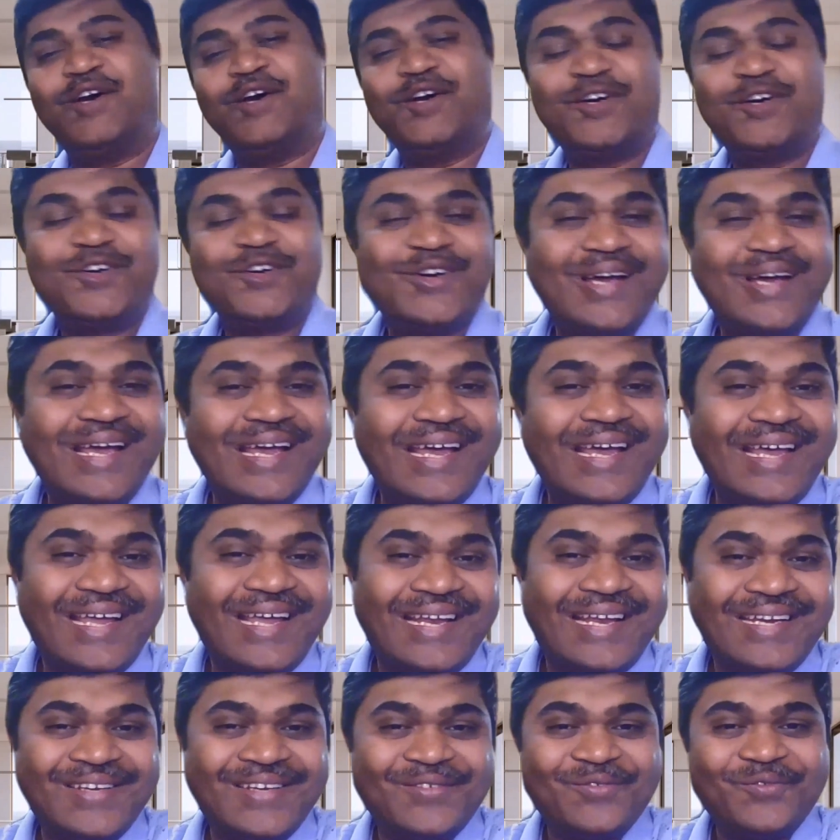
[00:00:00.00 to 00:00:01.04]
Hello
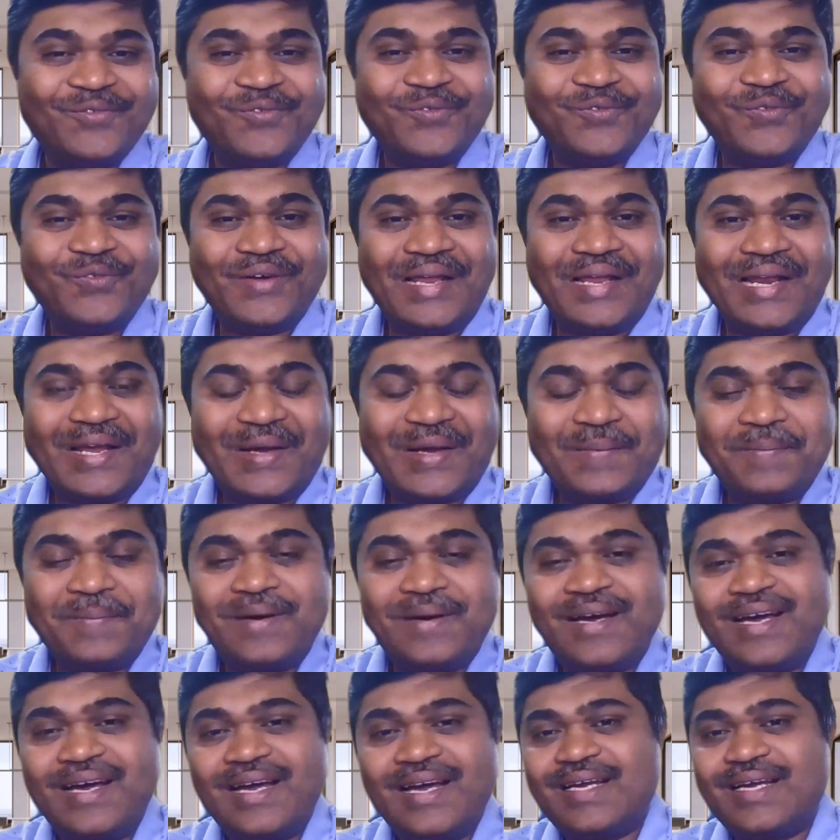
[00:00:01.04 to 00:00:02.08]
and
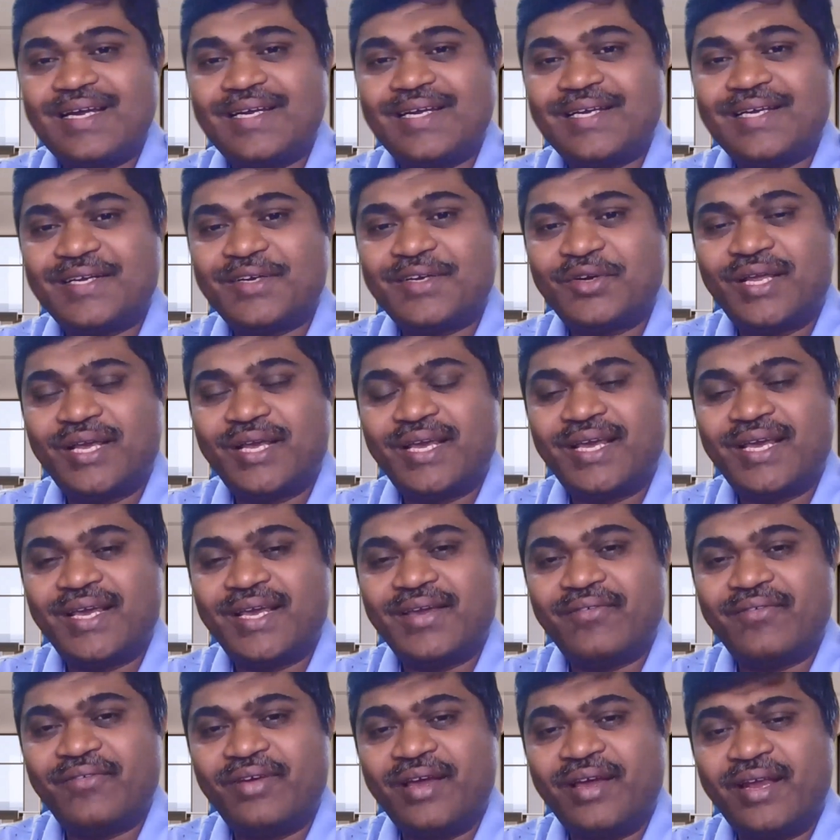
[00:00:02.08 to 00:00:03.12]
welcome back.
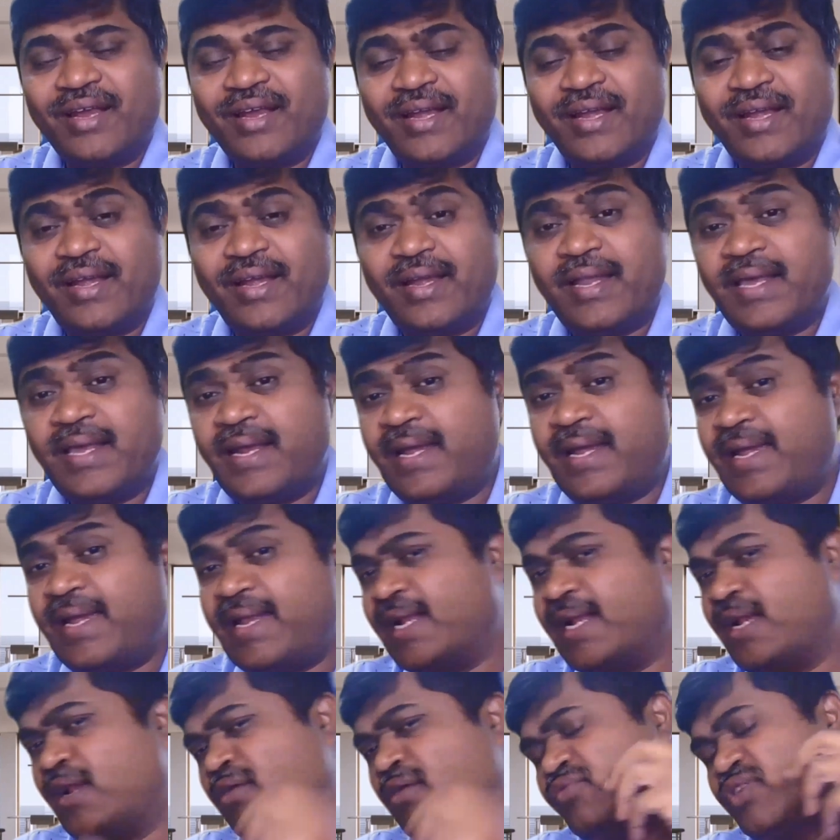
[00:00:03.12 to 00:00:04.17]
Today we are in
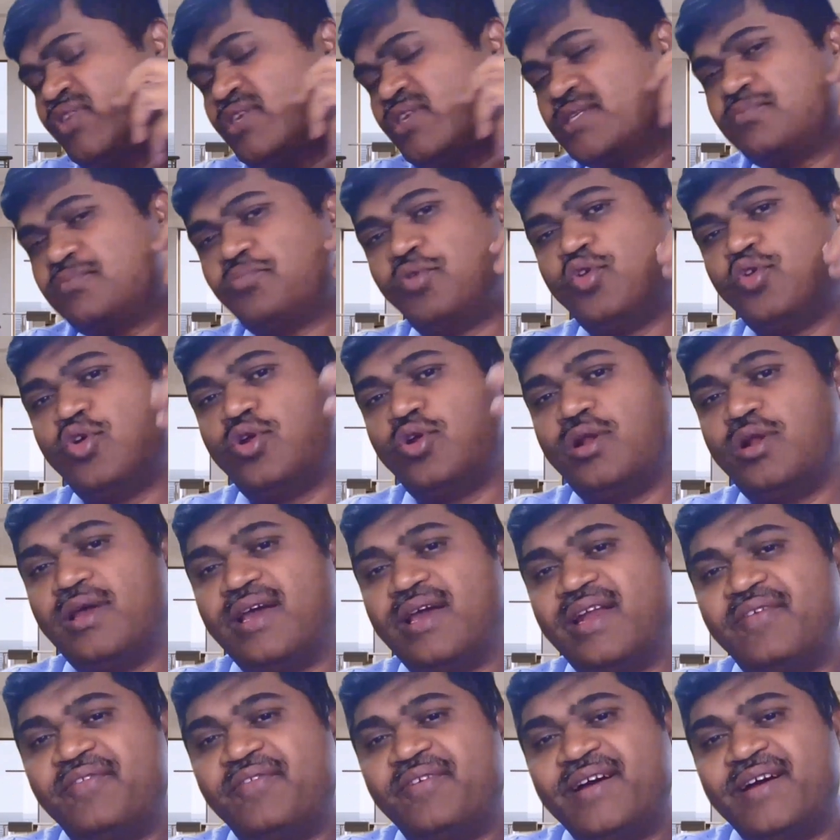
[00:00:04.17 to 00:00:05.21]
day 10 of this
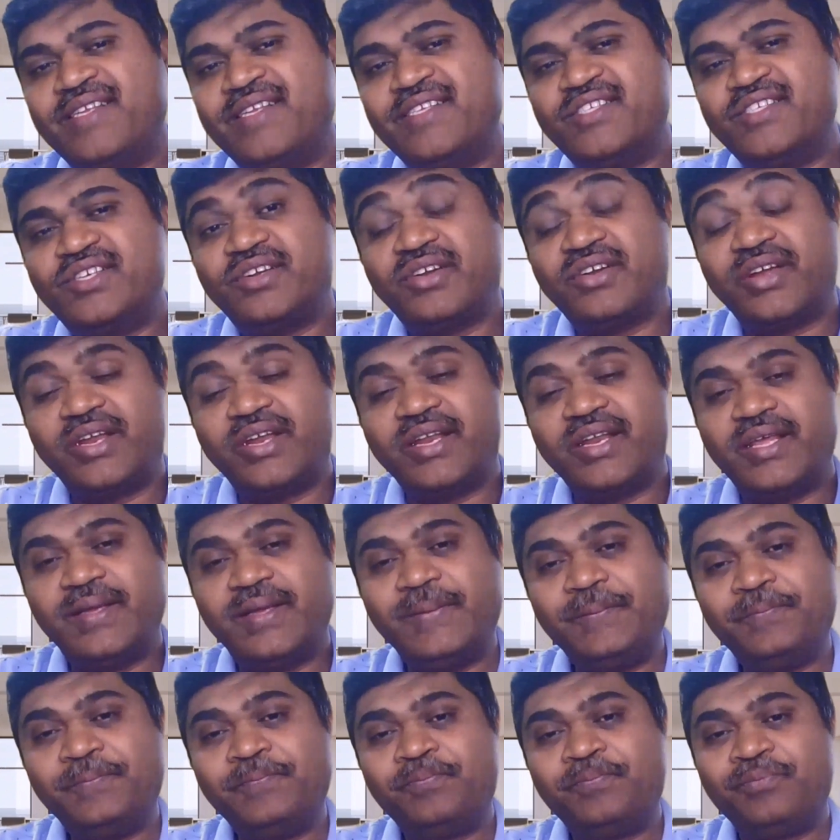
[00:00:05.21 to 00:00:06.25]
Mule advanced
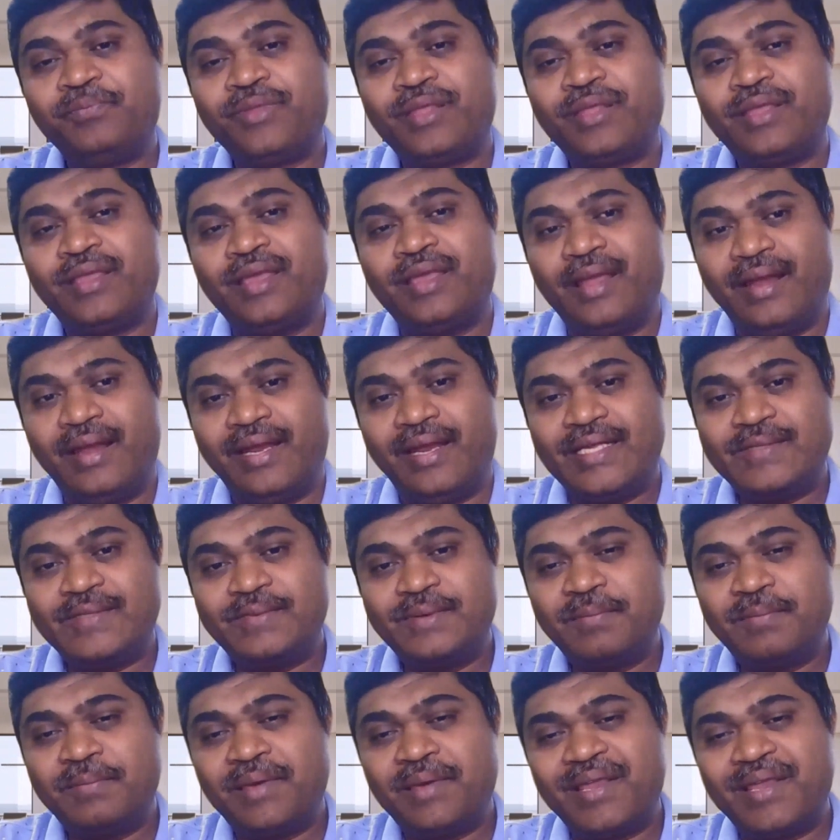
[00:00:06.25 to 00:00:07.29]
training. It
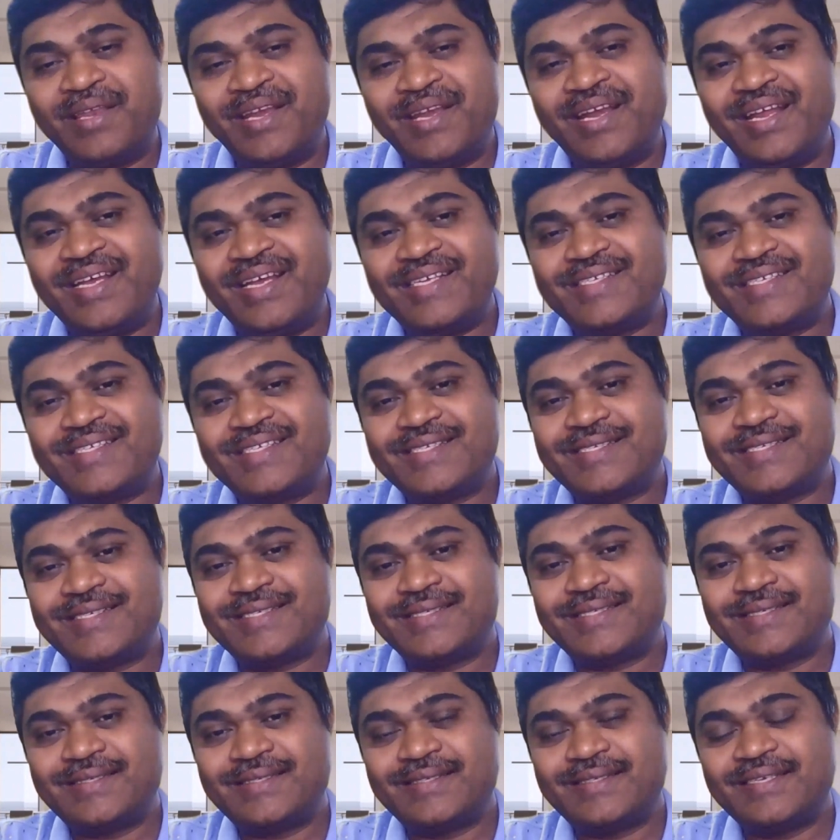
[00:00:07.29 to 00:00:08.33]
has been many
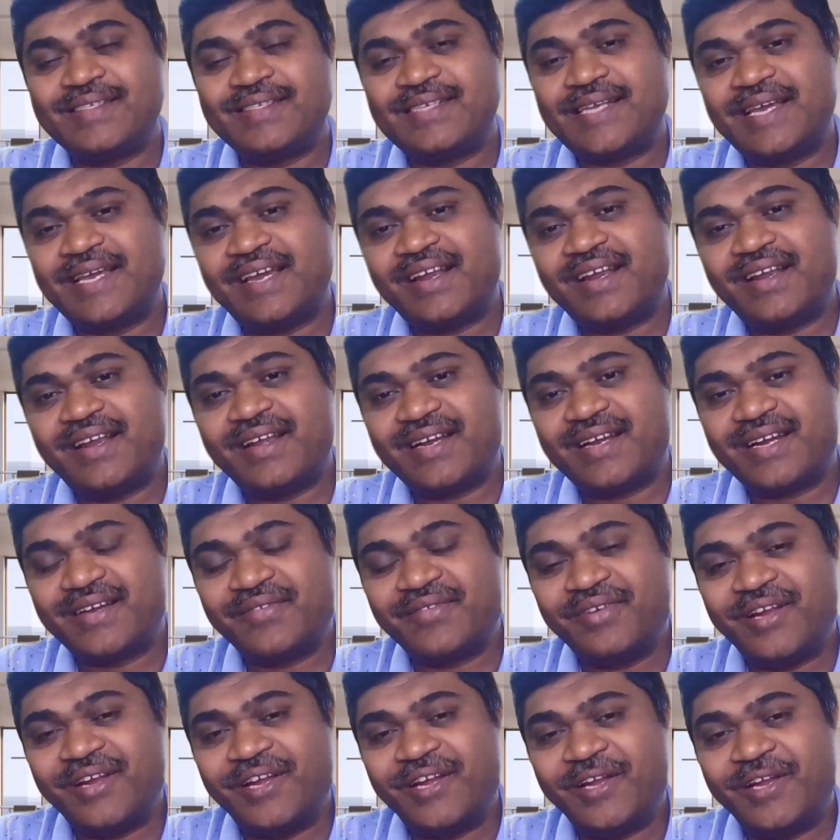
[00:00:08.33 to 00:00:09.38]
days since I
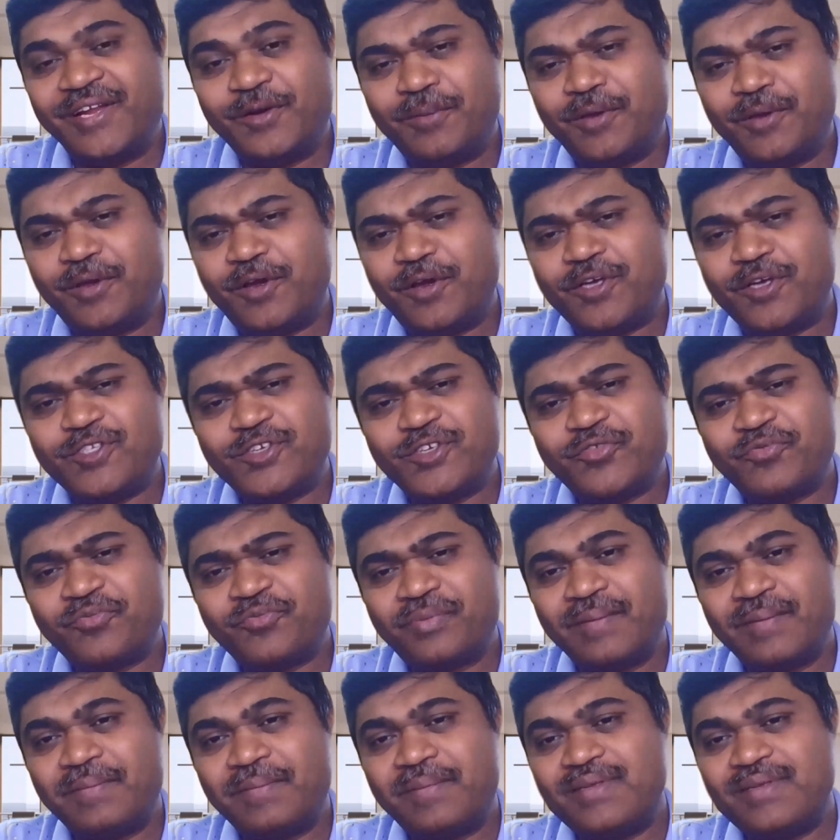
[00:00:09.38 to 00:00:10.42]
created a video because
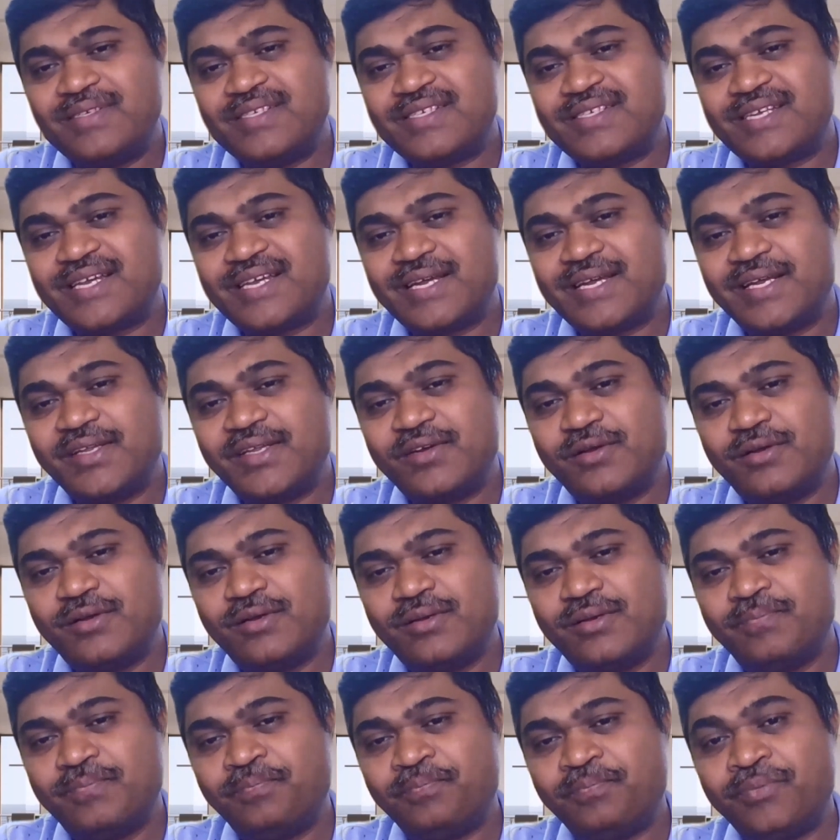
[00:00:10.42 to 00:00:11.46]
of my busy
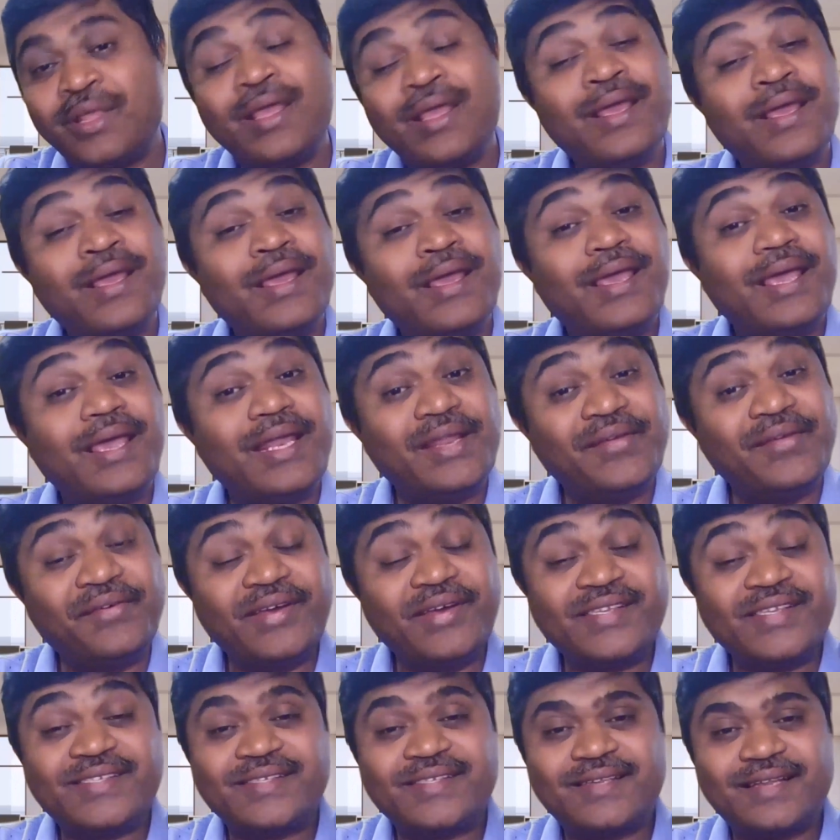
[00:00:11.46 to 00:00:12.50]
schedule.
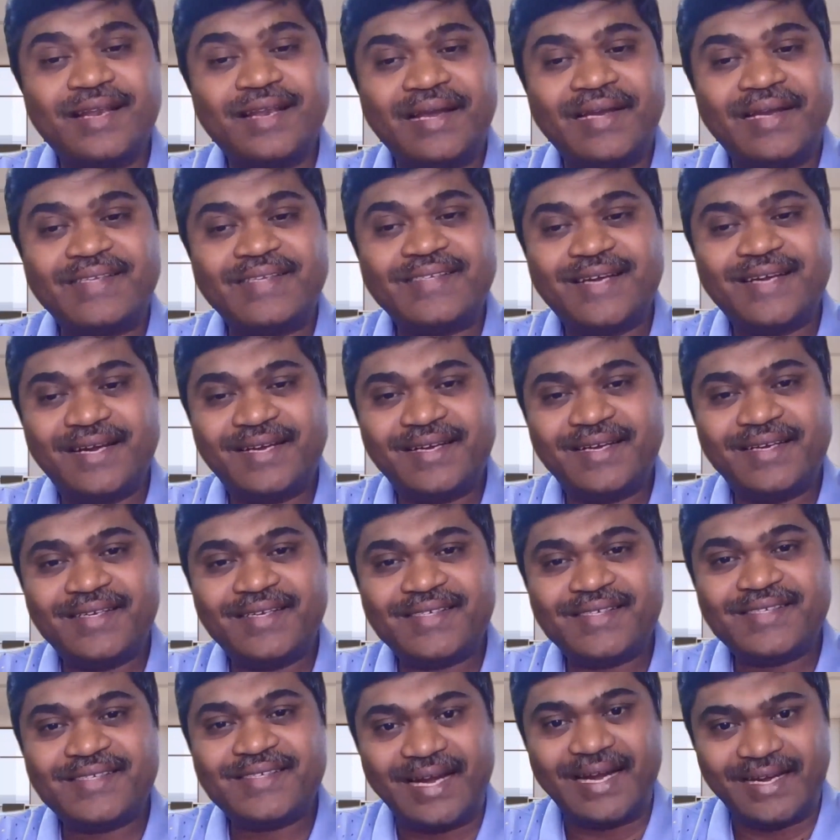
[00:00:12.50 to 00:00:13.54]
Anyways, let us get
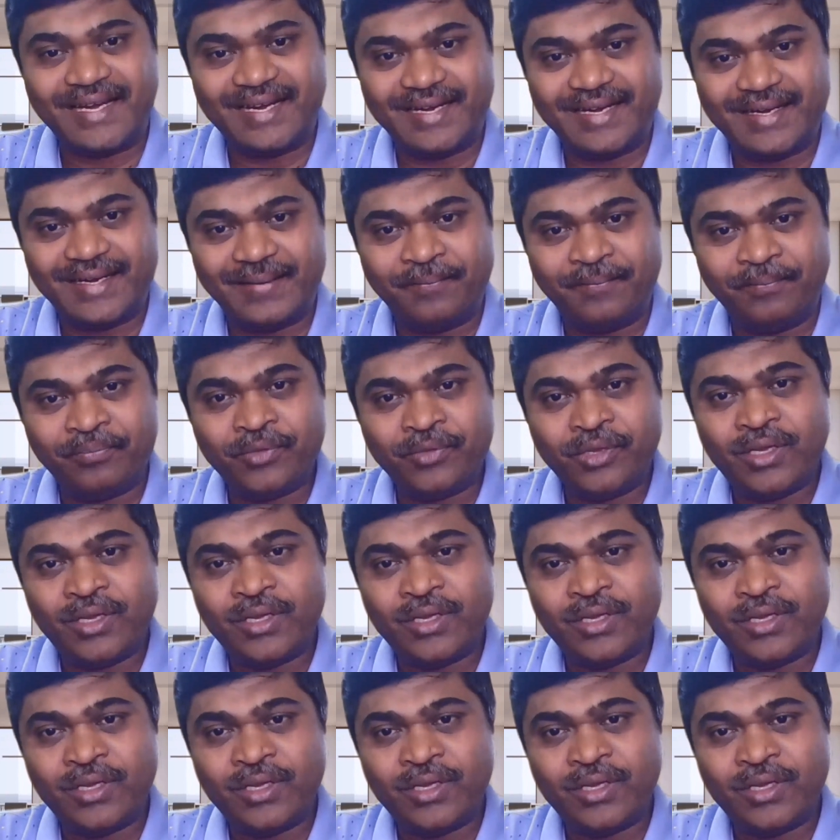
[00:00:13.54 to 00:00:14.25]
started.